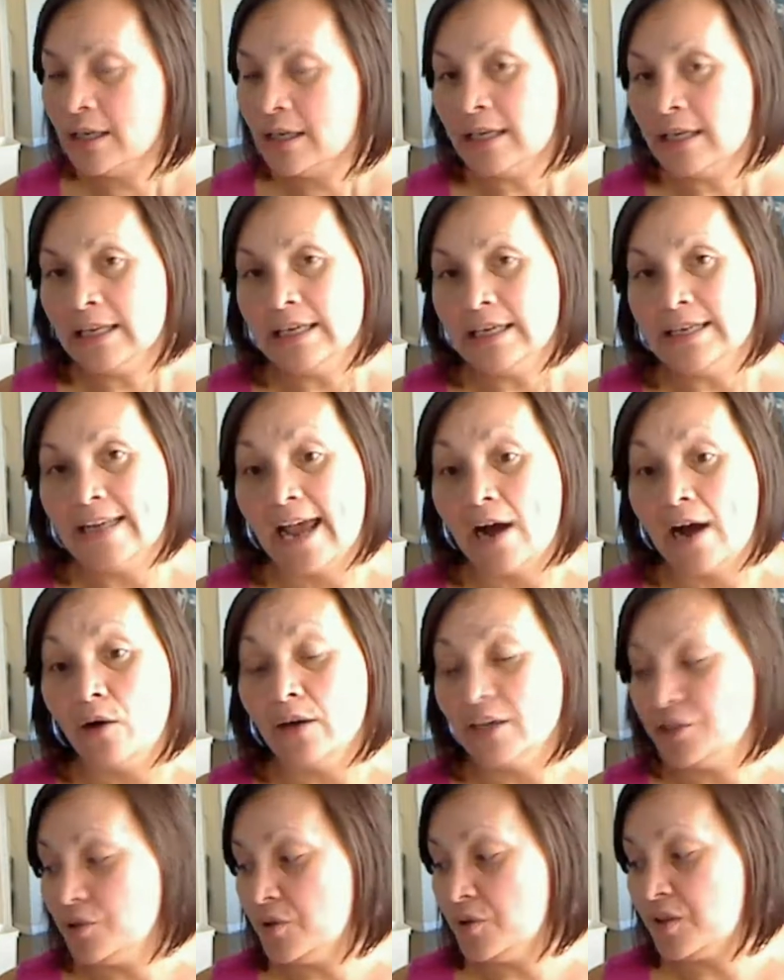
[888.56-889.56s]
Now,
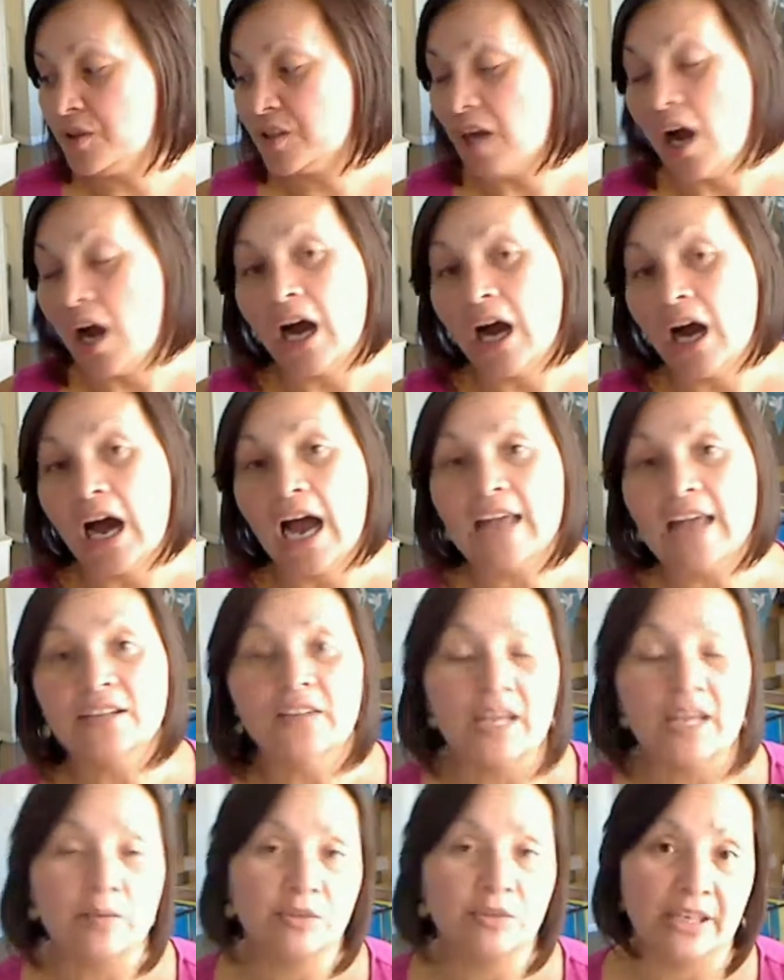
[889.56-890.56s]
as you saw, I
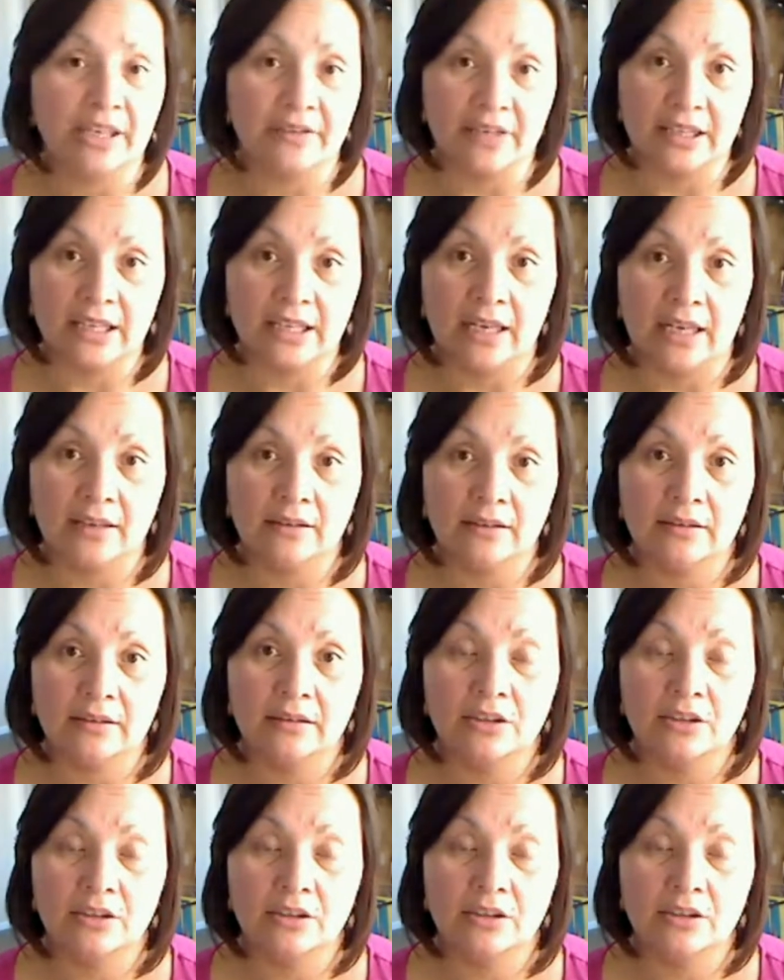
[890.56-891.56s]
labeled everything.
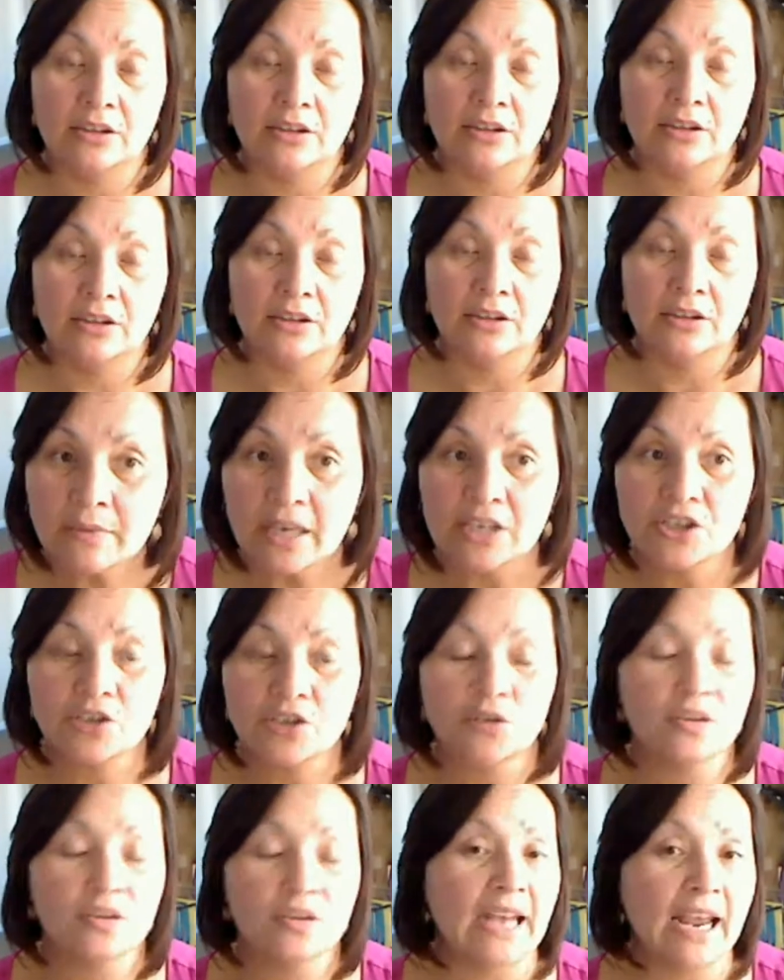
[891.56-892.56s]
You want to make
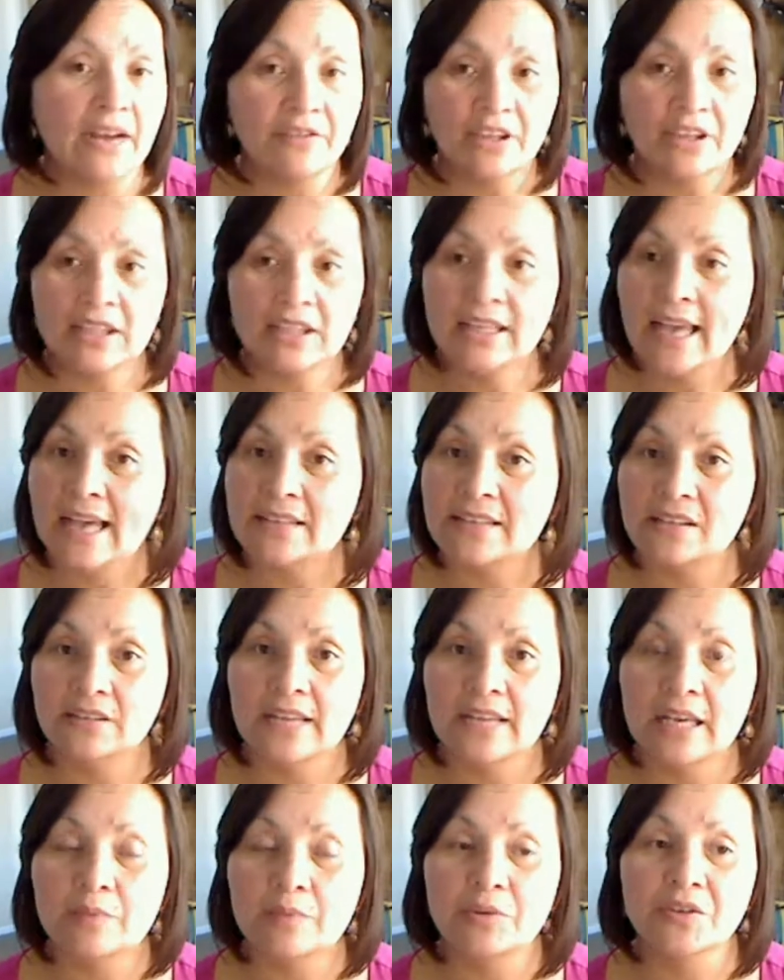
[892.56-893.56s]
sure that everything has a
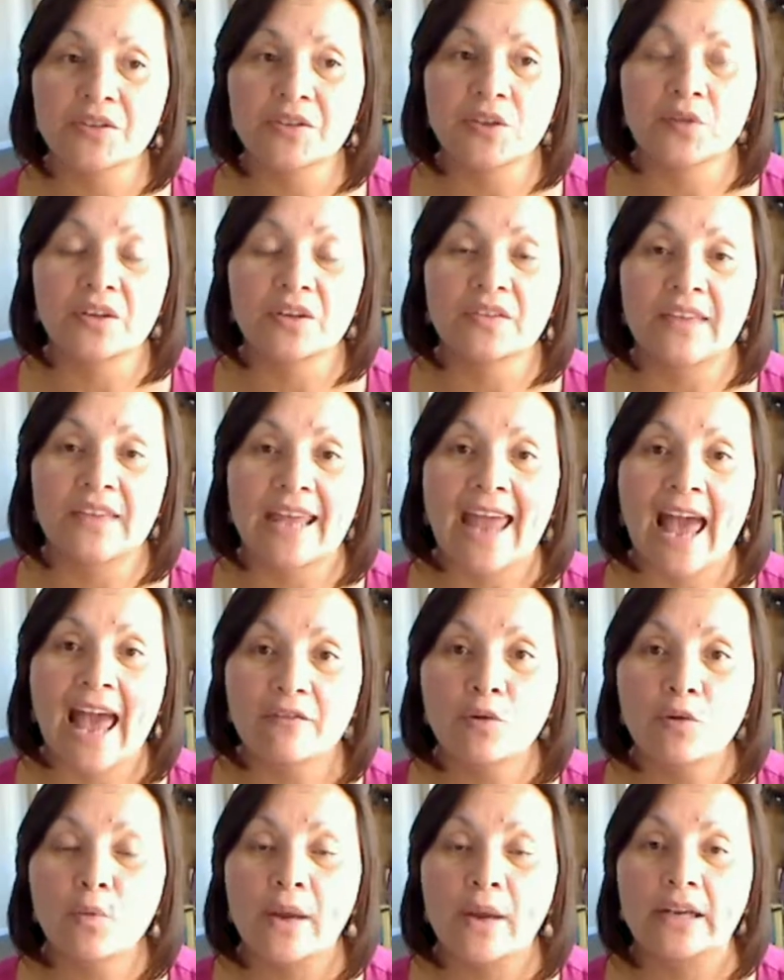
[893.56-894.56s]
label so that they
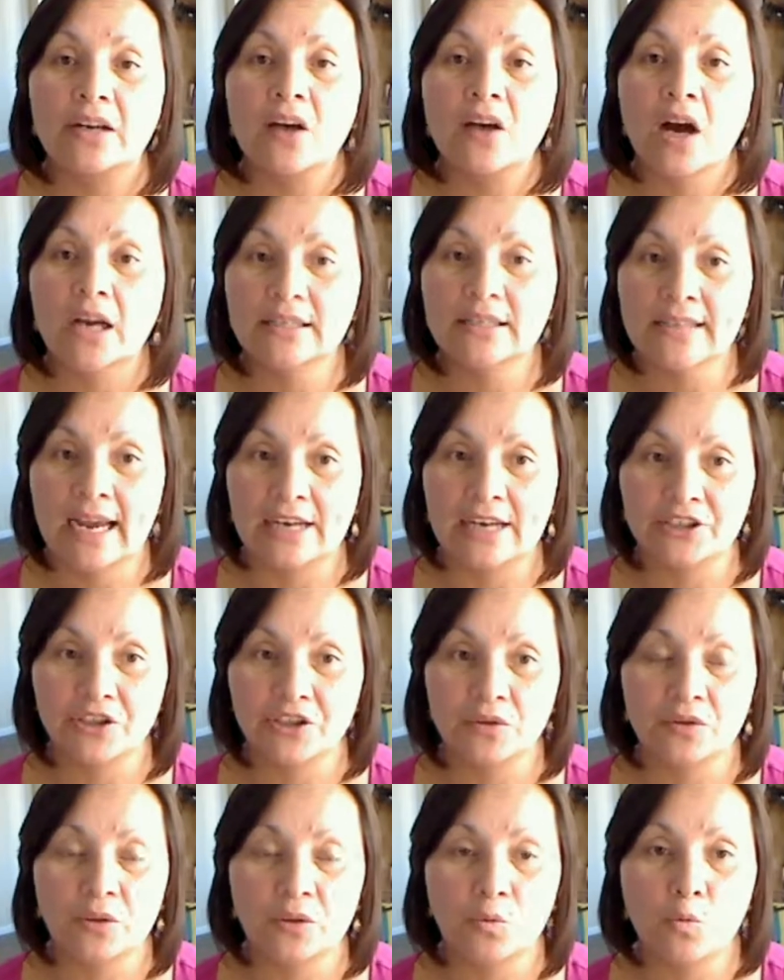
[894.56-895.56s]
have a way to contact
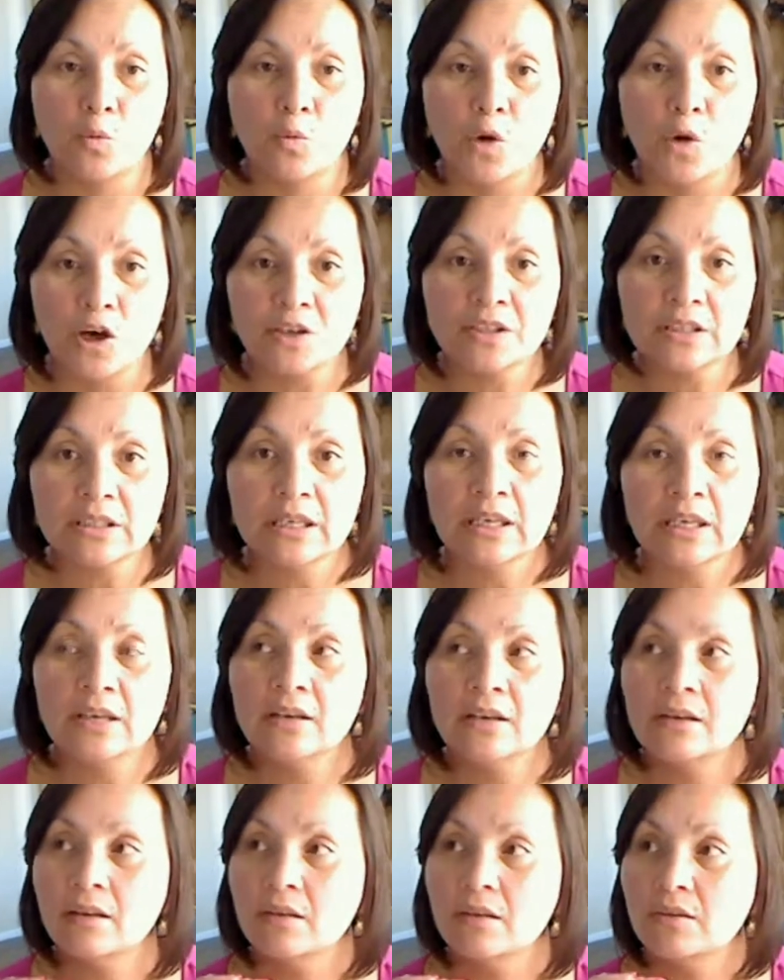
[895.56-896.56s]
you. The worst
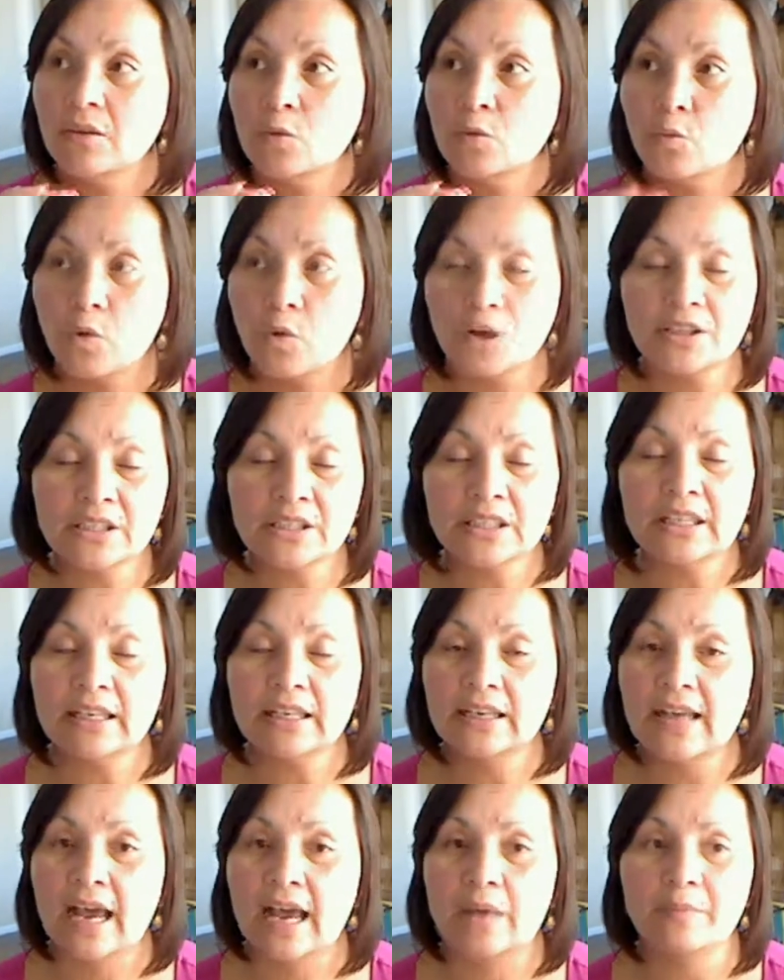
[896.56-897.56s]
the worst thing that
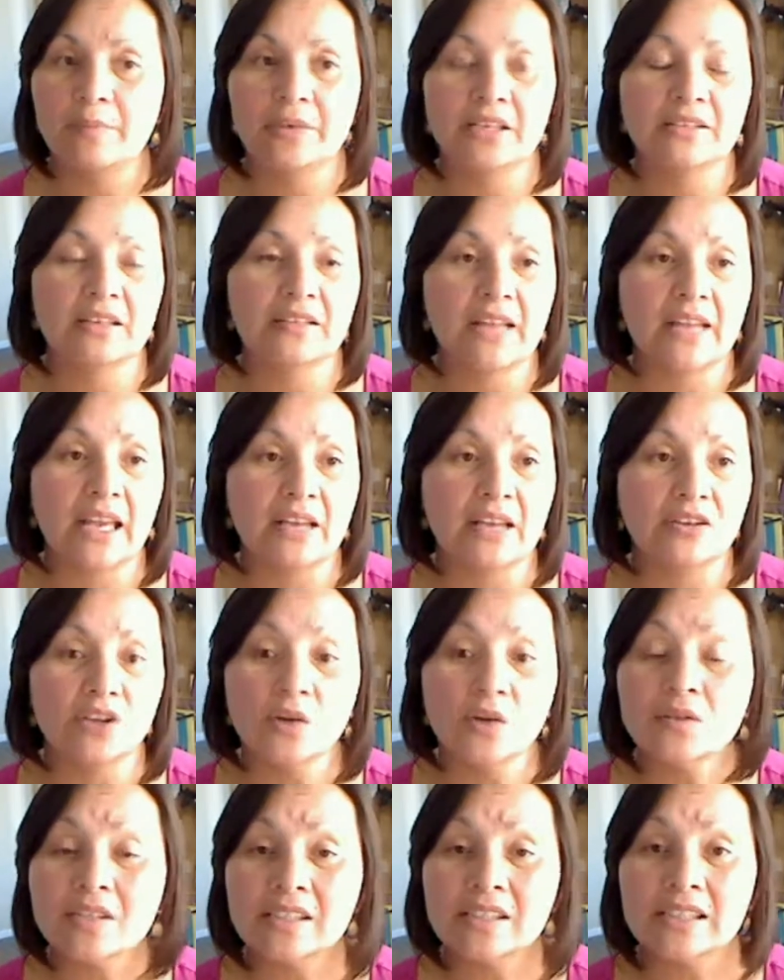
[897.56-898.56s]
can happen is that they
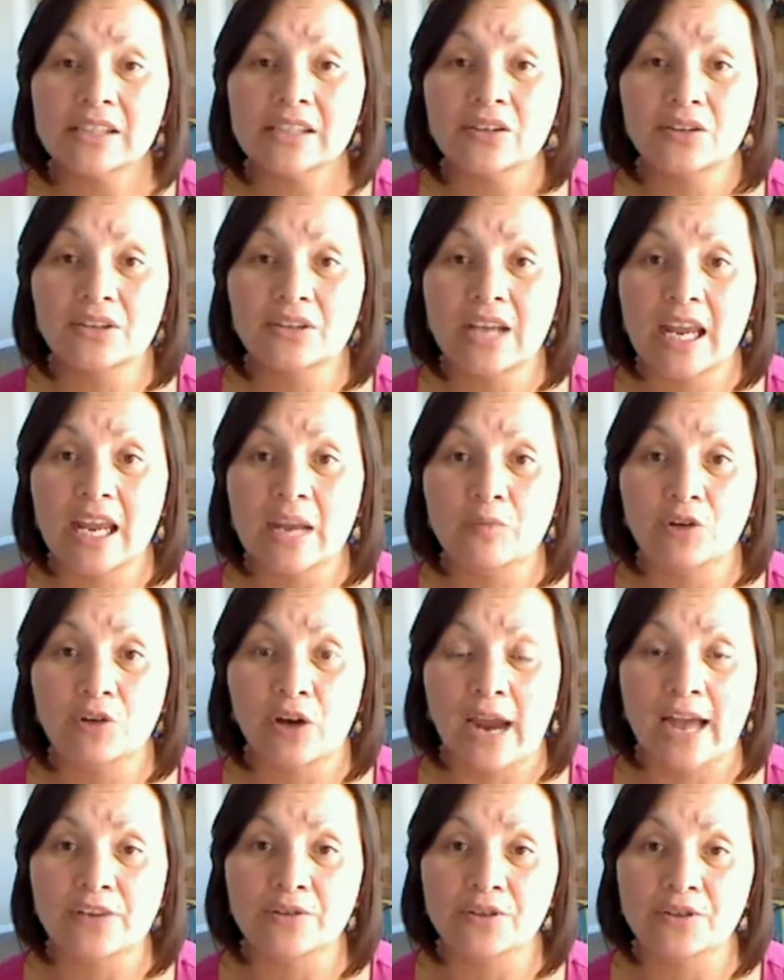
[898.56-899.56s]
don't see your name, your
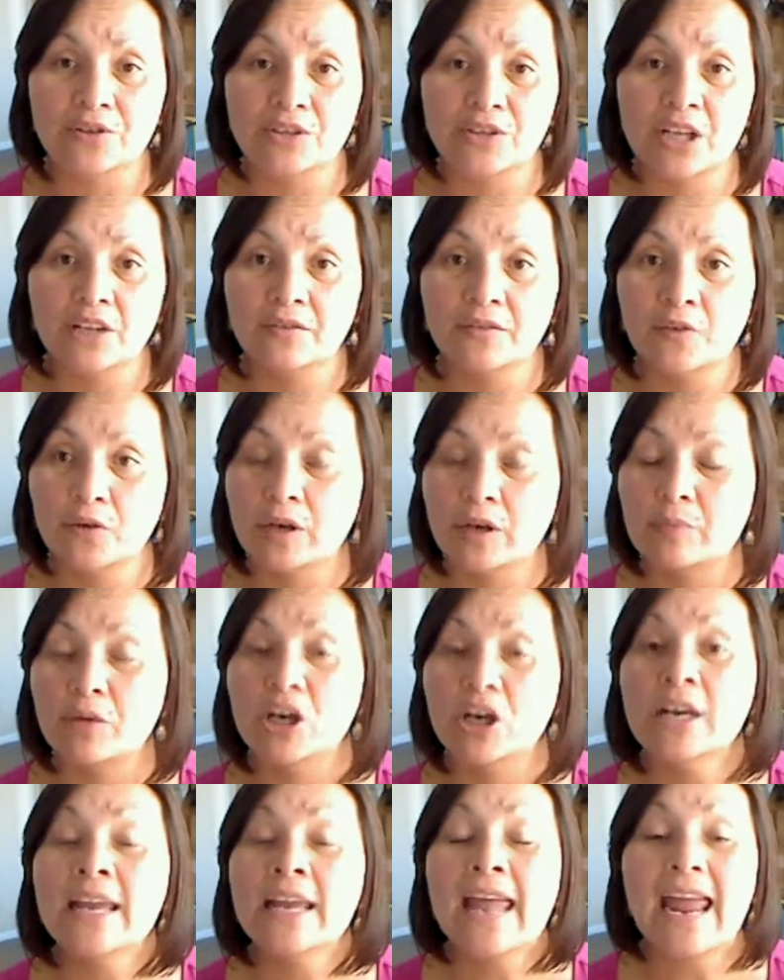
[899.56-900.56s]
address, your telephone
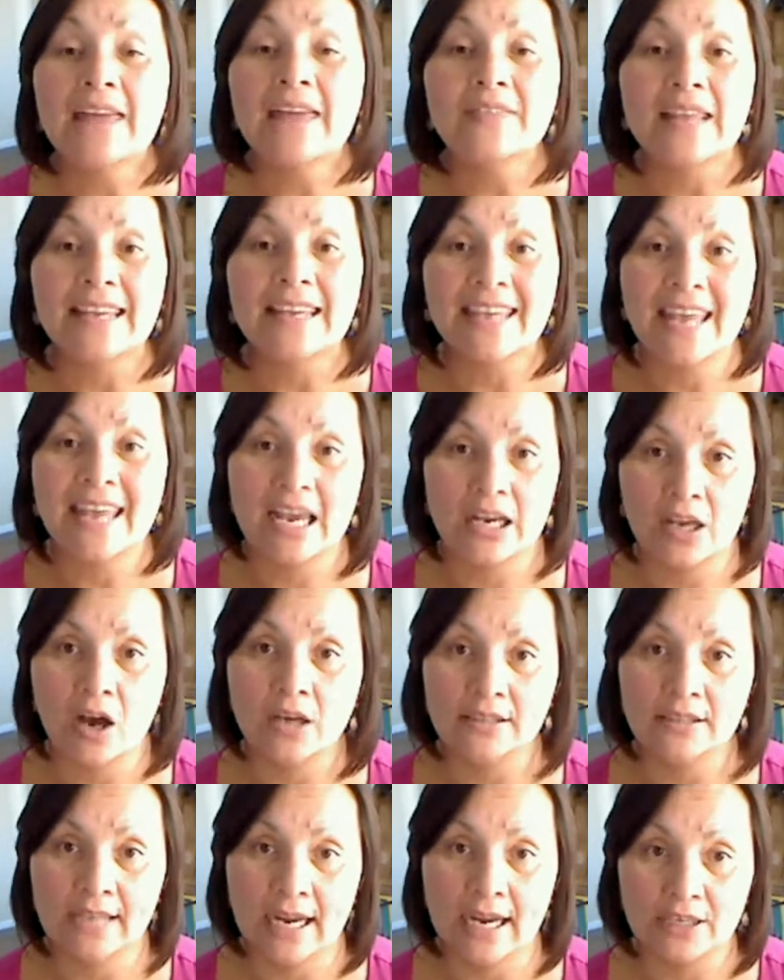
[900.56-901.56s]
number, and they can't
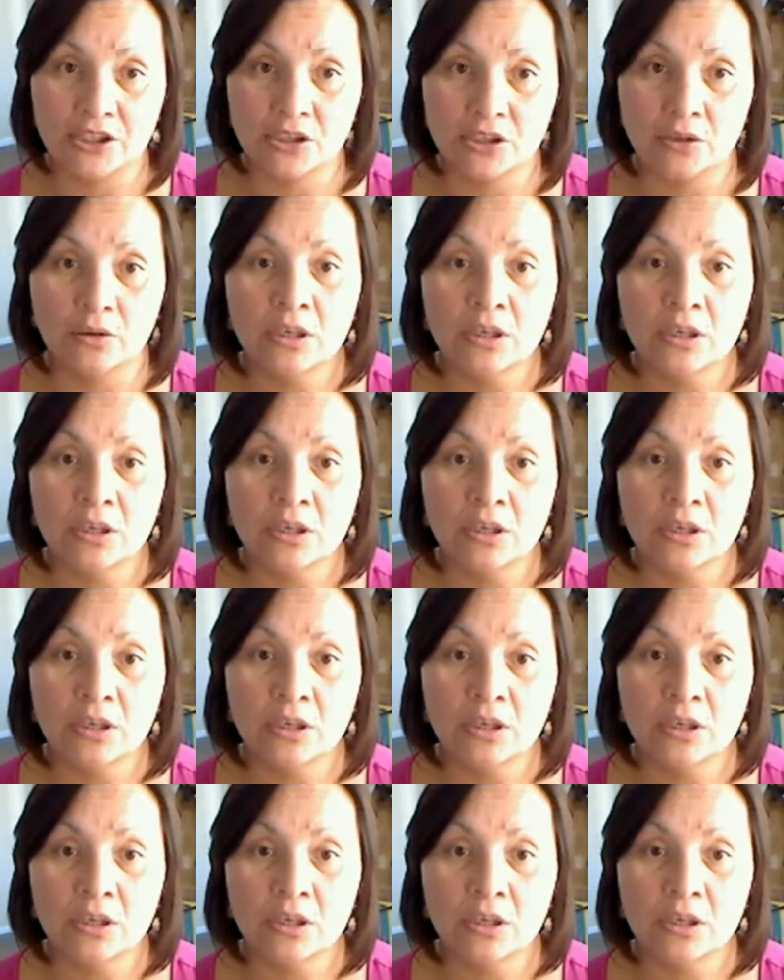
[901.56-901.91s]
contact you.